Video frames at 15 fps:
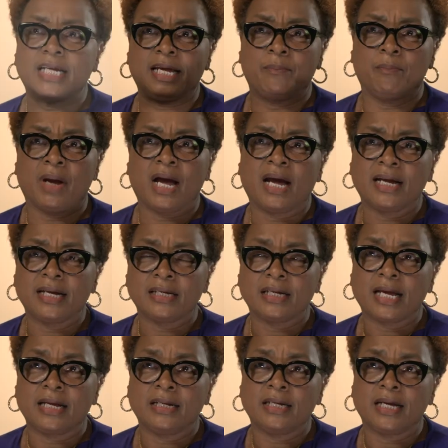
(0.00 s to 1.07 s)
in
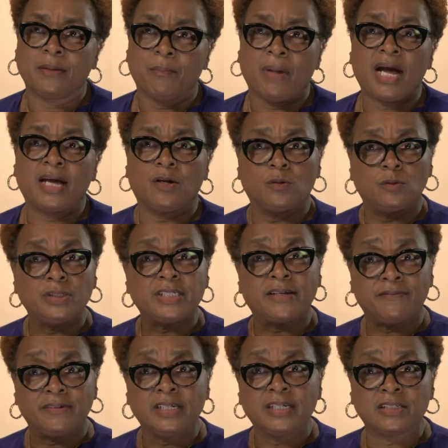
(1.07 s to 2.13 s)
my own
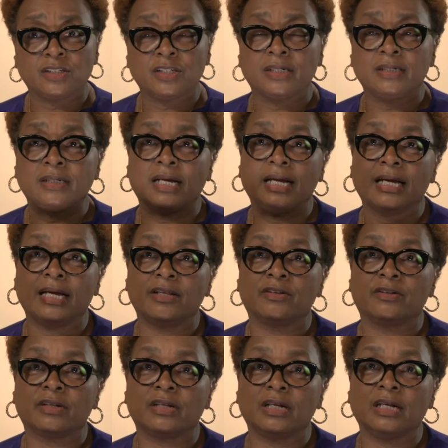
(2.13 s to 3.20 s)
definition
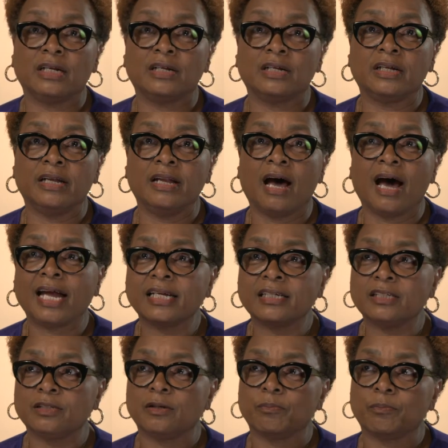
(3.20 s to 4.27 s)
is not
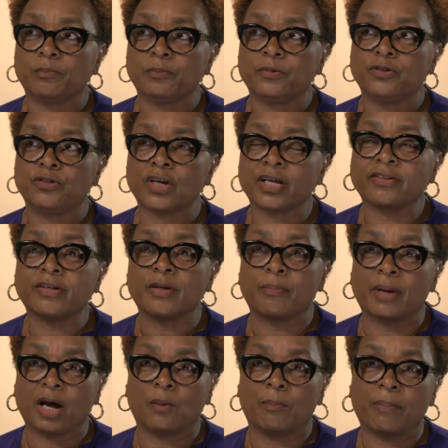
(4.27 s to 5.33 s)
just
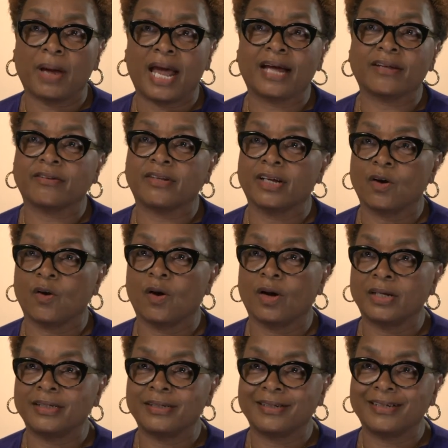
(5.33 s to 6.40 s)
about passing
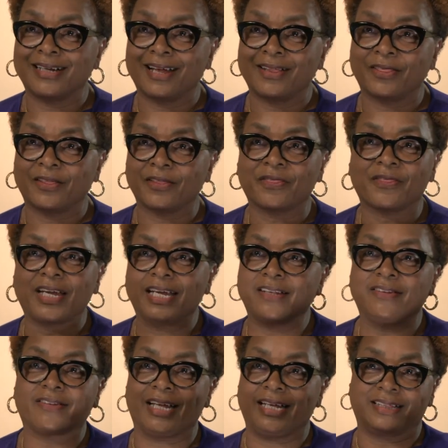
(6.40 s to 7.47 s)
on the
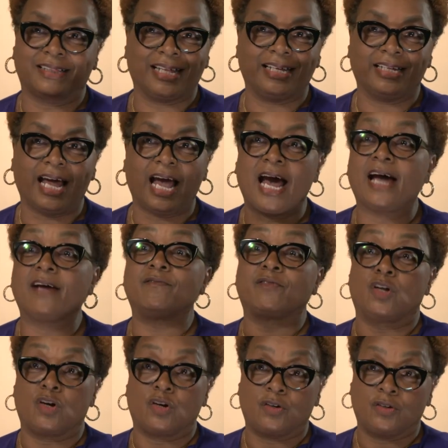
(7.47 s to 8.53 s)
things that I've
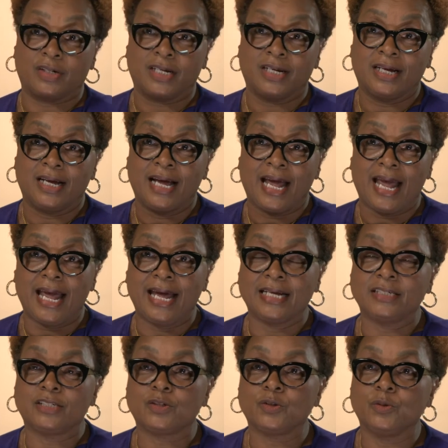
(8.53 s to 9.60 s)
learned.
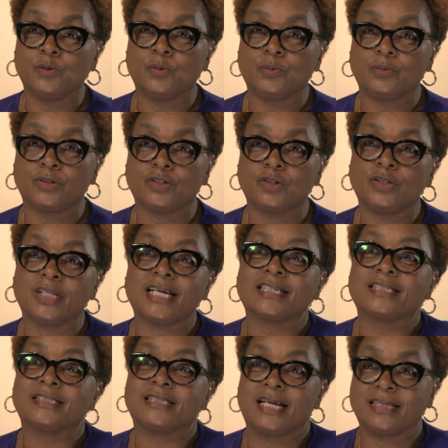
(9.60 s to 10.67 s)
And to the
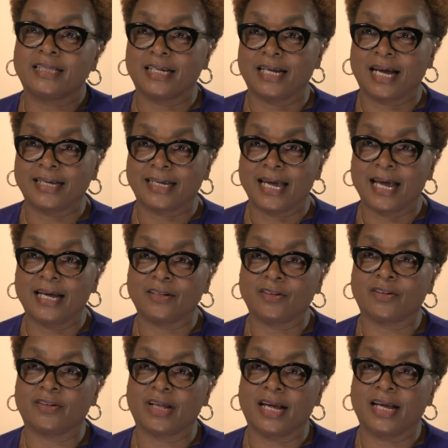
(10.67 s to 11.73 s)
extent that I can
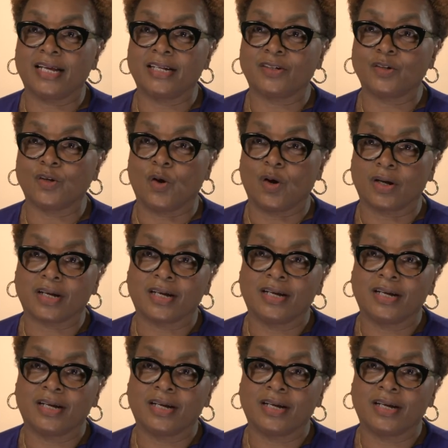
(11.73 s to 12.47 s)
say, look,